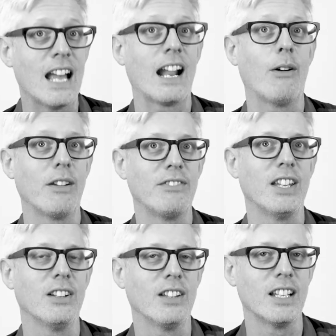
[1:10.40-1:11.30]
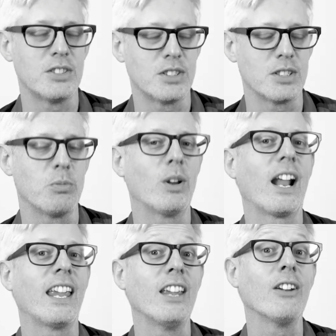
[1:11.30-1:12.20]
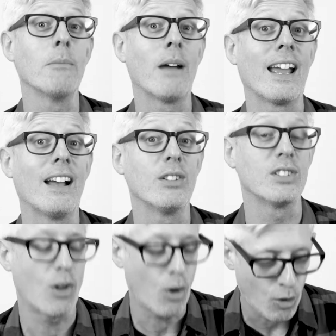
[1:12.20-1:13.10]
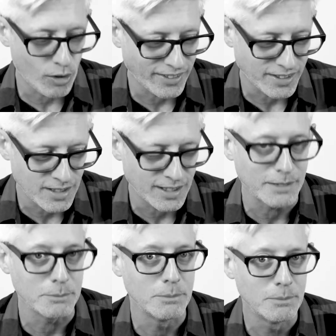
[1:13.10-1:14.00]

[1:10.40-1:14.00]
not how I feel, it's just what I hear in my house all the time.